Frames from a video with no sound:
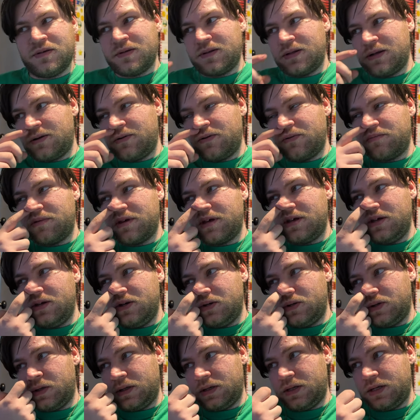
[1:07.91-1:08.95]
the group that
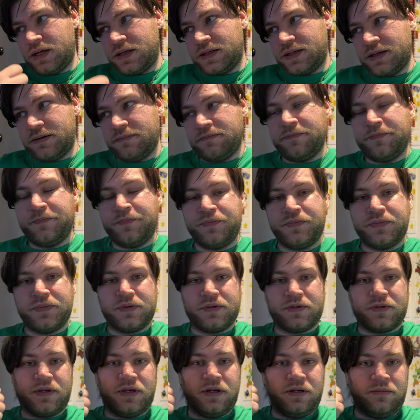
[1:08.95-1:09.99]
usually does it.
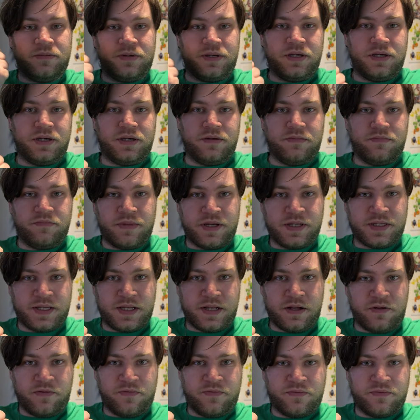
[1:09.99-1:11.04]
It'll be
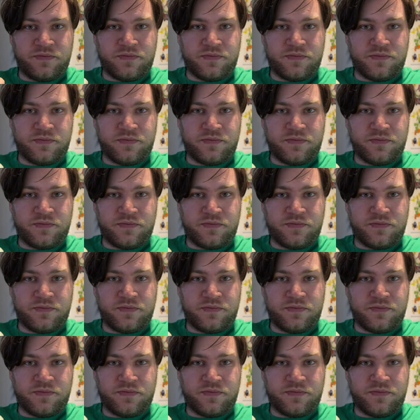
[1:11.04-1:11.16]
myself,